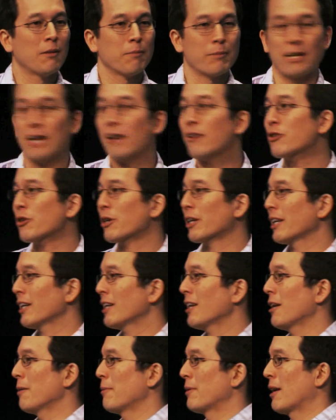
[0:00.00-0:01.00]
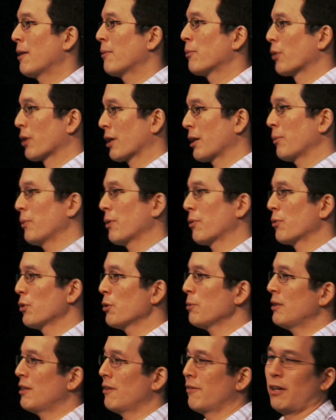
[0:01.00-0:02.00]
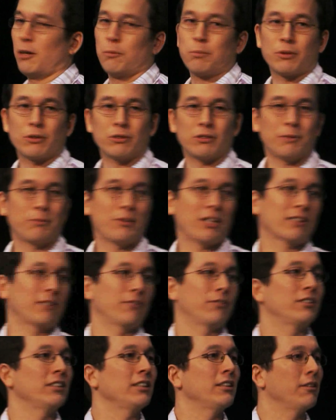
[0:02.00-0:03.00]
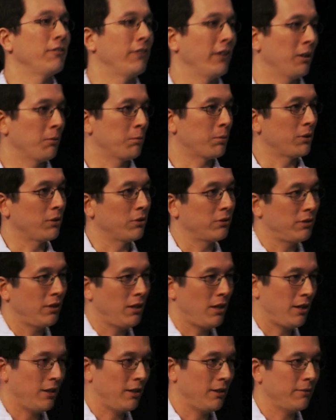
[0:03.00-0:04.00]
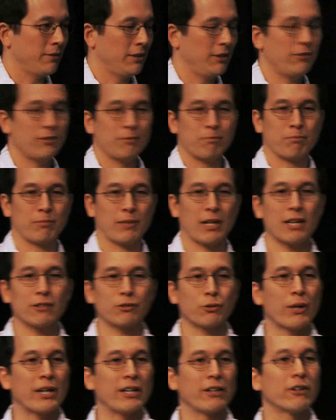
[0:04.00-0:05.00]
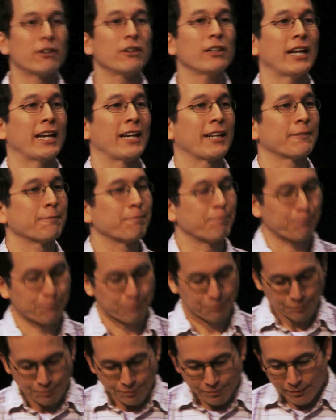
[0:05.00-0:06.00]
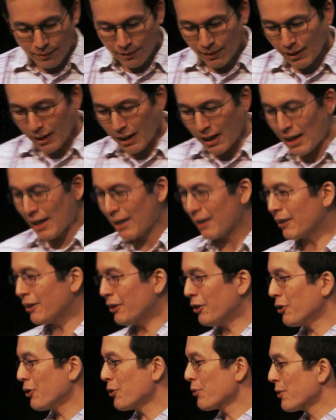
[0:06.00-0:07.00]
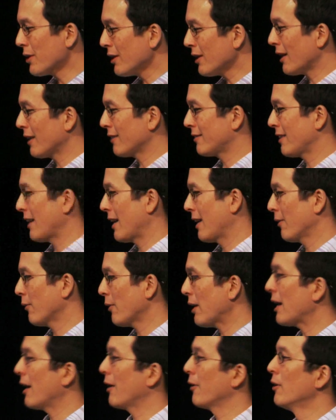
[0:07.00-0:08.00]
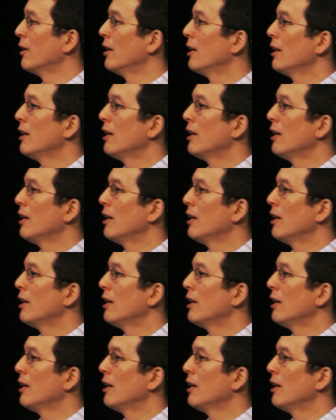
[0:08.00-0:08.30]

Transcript: But now I joined GitHub, and I'm working with Ruby developers, Objective-C developers, even guys who write Erlang. And you realize that, wow,